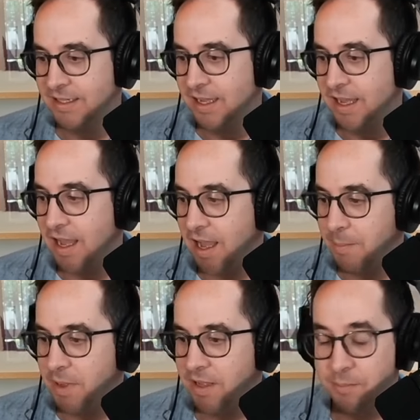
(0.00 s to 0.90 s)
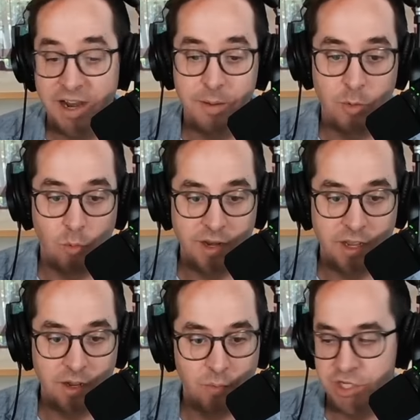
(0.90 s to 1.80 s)
Um, my number one
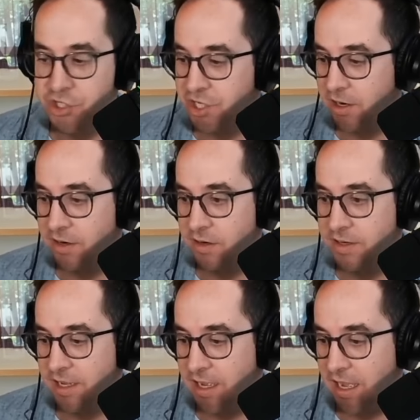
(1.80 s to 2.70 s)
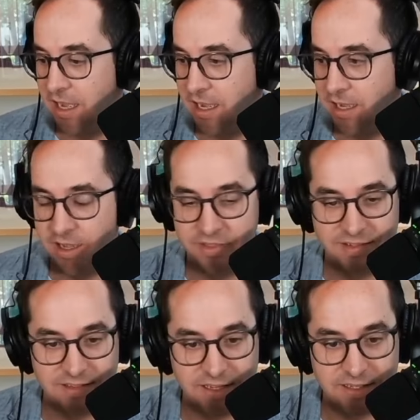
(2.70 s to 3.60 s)
we shared uh, on
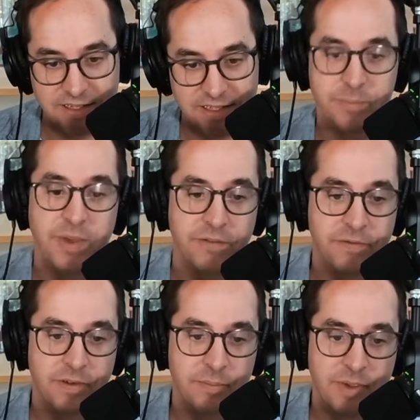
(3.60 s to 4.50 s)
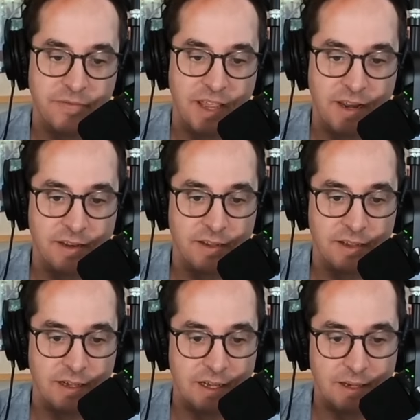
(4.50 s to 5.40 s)
this list is Biff, Biff Tannen.
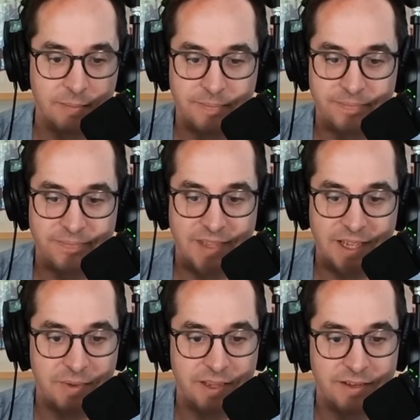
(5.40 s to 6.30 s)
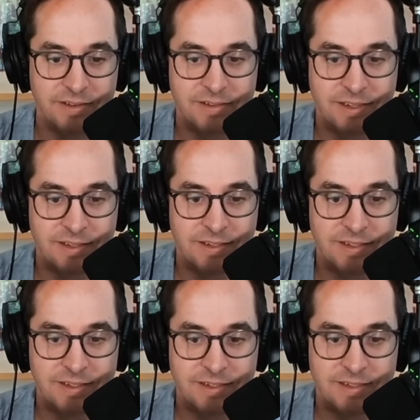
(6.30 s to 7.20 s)
Um, I mean,
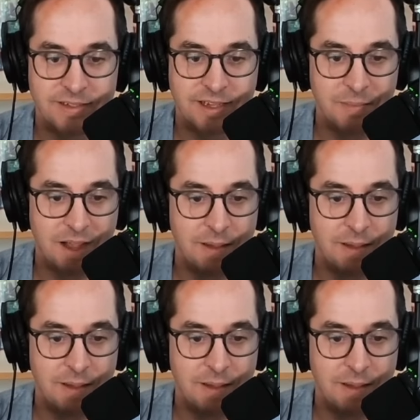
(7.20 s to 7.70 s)
Come Dude. on,